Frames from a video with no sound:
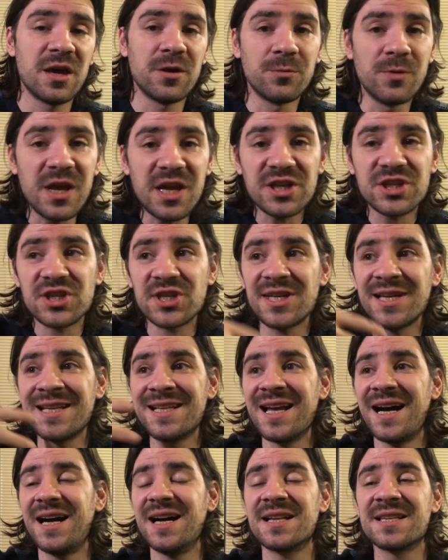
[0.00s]
reaching
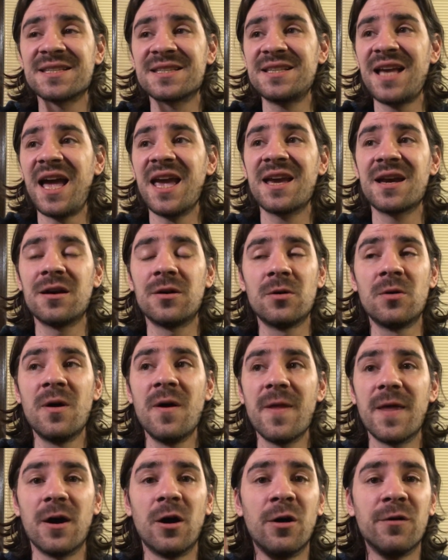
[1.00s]
that cycle
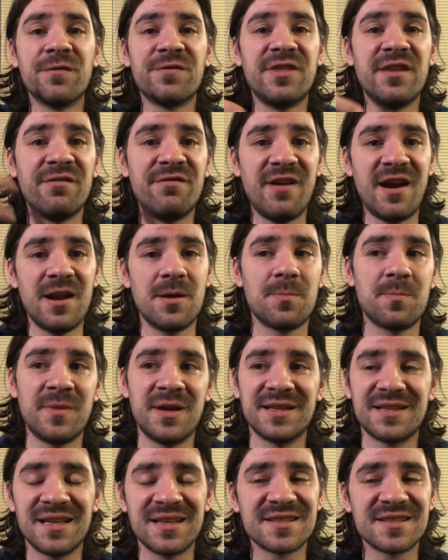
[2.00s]
of development.